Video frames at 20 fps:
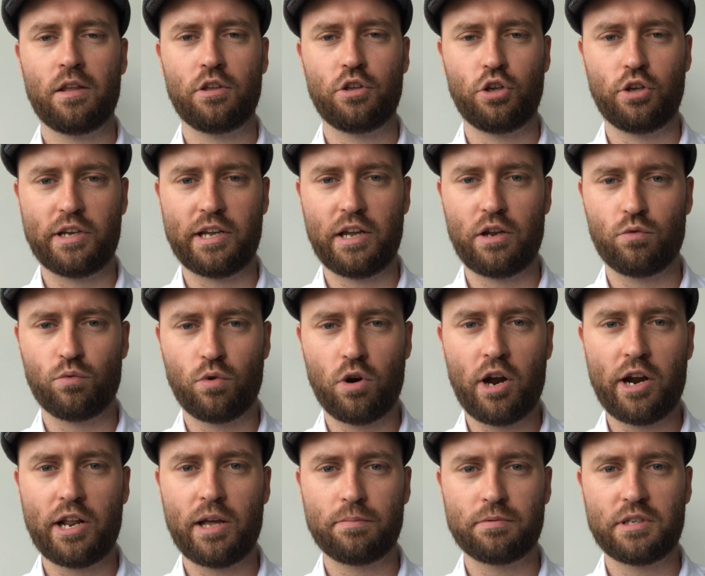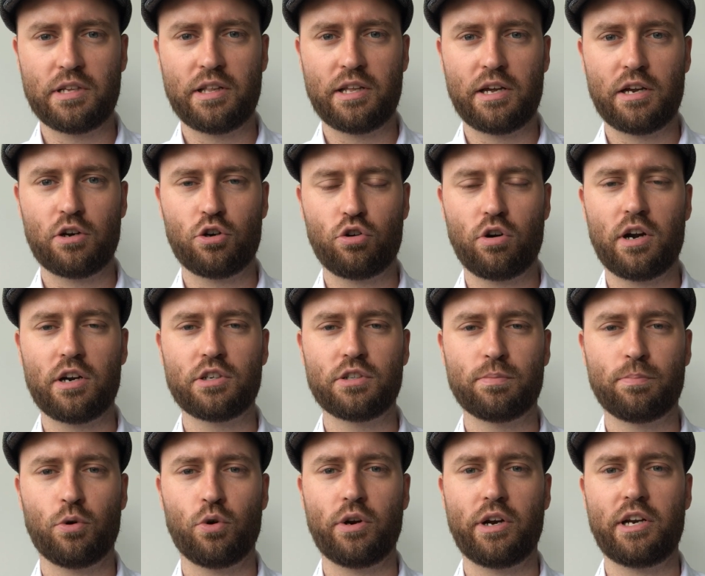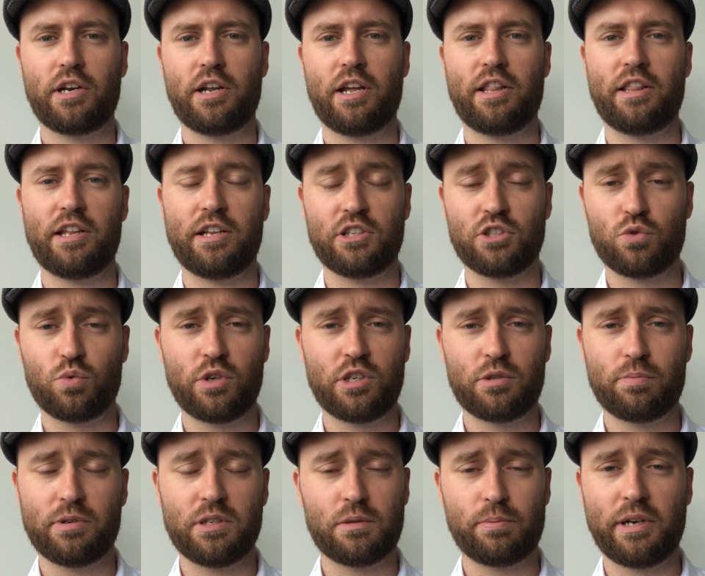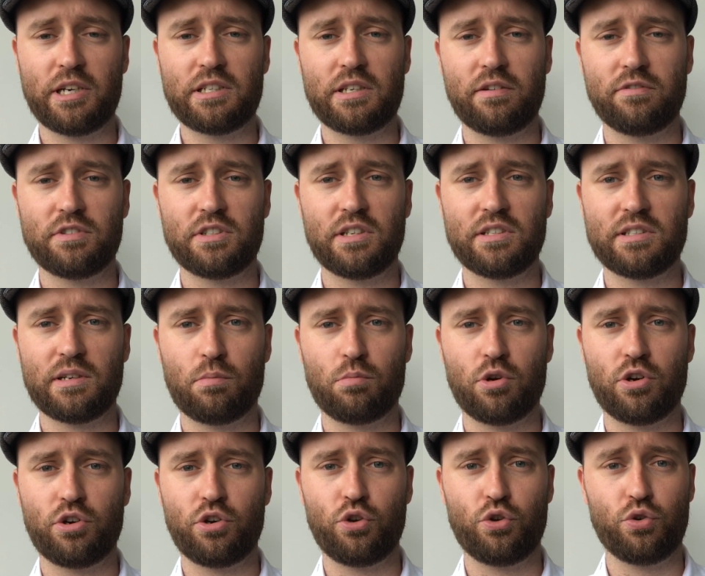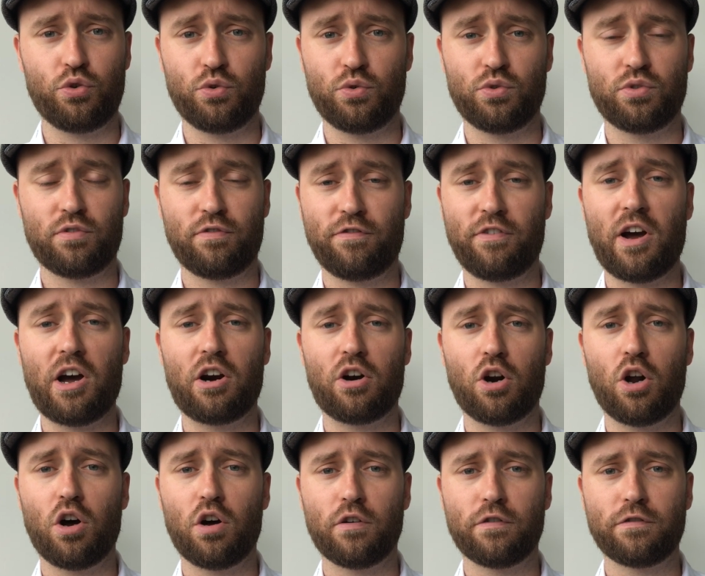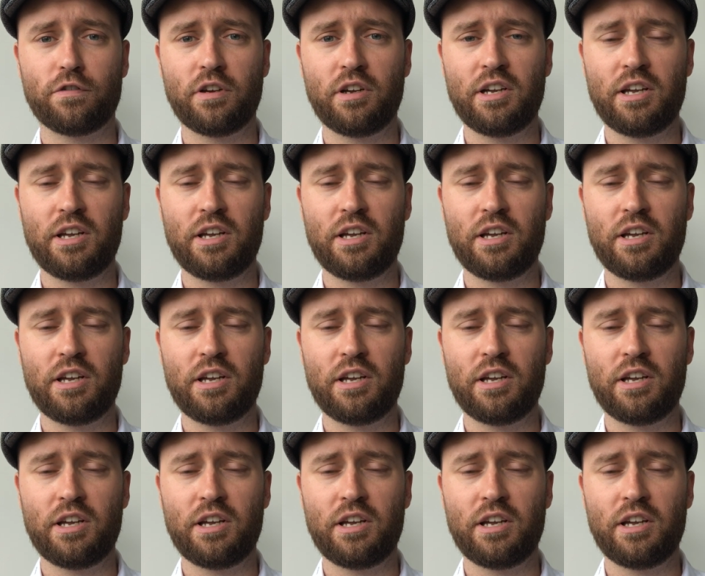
you get right up to that crux point and then switch perspectives to someone who's far off,